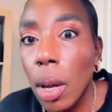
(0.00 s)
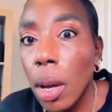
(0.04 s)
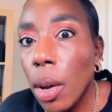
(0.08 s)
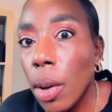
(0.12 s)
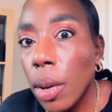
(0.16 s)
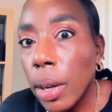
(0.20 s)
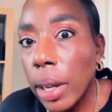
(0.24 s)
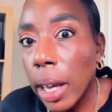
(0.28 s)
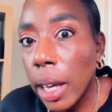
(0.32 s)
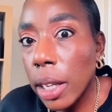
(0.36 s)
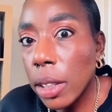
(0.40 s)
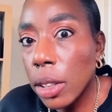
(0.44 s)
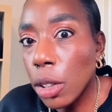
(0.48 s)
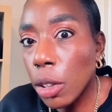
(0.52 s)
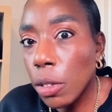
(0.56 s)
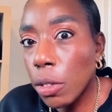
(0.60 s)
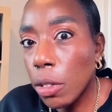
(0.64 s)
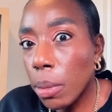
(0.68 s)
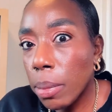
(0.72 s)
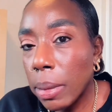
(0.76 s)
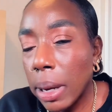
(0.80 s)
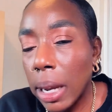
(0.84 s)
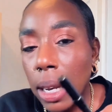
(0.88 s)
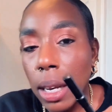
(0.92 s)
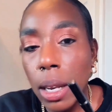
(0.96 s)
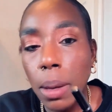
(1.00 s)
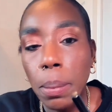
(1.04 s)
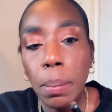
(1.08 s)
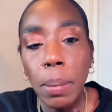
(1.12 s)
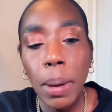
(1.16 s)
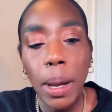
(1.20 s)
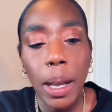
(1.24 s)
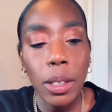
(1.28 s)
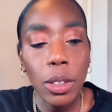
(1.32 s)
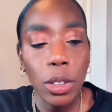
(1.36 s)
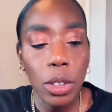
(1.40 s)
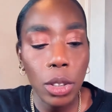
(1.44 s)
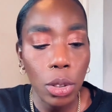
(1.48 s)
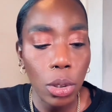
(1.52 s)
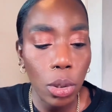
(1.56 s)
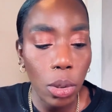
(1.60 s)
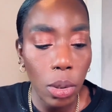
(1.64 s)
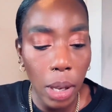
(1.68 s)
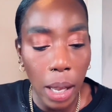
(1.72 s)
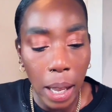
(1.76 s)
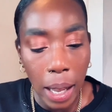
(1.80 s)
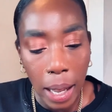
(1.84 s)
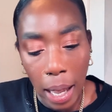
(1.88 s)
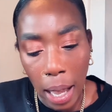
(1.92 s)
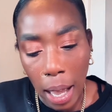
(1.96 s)
Okay, so for my lip pencil,
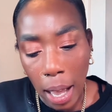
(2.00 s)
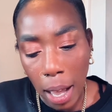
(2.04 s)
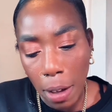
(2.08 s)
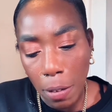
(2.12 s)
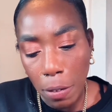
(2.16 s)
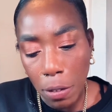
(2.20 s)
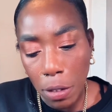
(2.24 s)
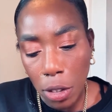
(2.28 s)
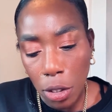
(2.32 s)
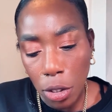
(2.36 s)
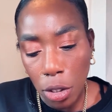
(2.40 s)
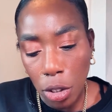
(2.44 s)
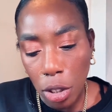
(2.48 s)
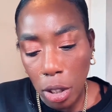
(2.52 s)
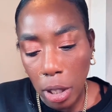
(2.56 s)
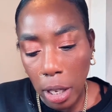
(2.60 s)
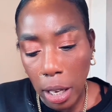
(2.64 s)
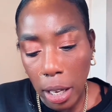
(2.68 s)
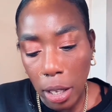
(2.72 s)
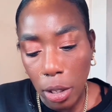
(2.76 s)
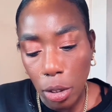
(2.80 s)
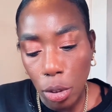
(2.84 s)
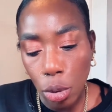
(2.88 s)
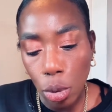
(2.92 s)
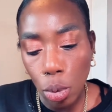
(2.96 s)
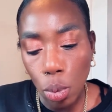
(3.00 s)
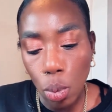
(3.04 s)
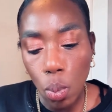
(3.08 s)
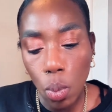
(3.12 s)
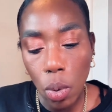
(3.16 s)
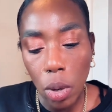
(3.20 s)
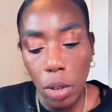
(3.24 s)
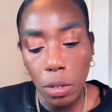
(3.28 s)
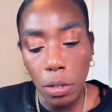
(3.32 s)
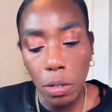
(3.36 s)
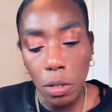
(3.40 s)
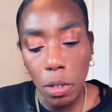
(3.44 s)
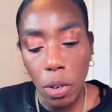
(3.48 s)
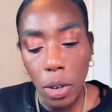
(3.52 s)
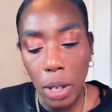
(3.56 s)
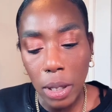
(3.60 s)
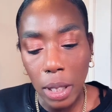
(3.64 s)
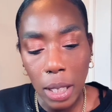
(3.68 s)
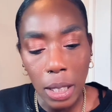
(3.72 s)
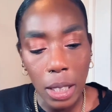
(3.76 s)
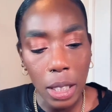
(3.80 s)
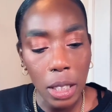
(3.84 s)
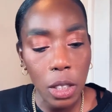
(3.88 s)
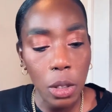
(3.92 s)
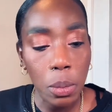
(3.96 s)
I have the shade 214. I
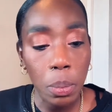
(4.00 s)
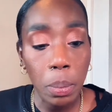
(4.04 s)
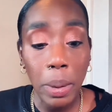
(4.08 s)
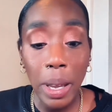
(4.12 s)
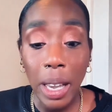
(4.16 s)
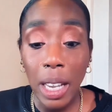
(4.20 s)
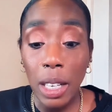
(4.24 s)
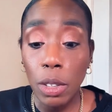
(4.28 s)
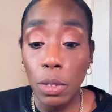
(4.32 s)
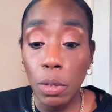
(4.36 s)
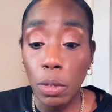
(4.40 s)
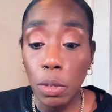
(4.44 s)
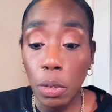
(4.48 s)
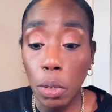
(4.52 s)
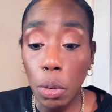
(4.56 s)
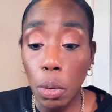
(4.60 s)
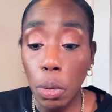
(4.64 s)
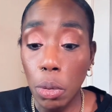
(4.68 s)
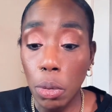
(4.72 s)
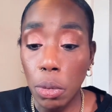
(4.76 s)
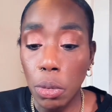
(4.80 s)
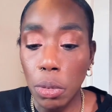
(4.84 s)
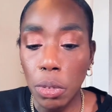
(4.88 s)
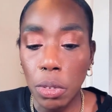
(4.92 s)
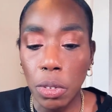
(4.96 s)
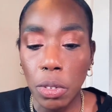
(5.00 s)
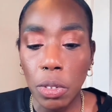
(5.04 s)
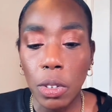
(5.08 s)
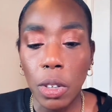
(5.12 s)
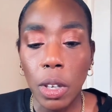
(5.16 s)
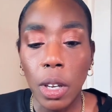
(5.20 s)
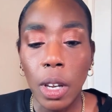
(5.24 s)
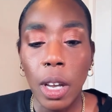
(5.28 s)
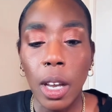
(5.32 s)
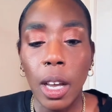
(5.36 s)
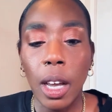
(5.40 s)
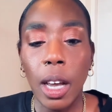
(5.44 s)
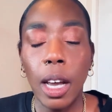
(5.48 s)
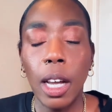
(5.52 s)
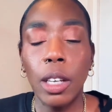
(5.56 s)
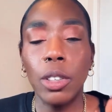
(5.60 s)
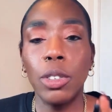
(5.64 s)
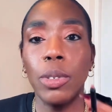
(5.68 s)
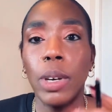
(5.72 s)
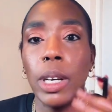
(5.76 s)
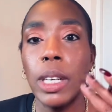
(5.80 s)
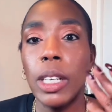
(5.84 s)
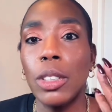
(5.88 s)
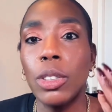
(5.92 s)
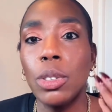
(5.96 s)
think this is beige fauve. I'd
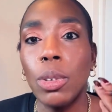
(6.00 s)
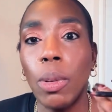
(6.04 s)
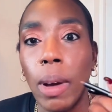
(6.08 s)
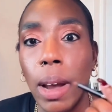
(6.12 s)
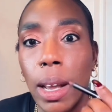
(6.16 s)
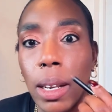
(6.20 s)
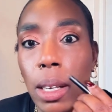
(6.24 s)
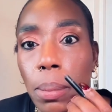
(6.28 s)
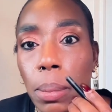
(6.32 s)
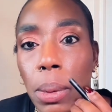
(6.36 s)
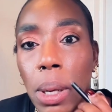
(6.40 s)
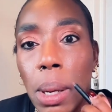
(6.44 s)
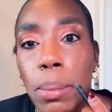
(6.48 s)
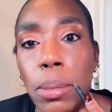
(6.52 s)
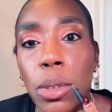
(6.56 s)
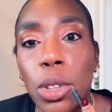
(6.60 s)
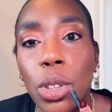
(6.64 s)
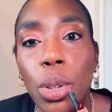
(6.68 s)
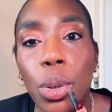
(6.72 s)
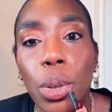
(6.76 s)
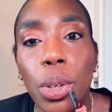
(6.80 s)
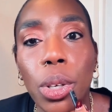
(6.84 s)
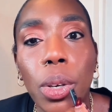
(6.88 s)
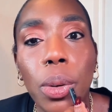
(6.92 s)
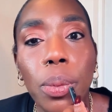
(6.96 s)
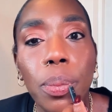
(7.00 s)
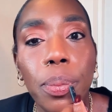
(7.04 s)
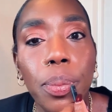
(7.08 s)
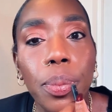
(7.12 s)
already tried it, but let me show you.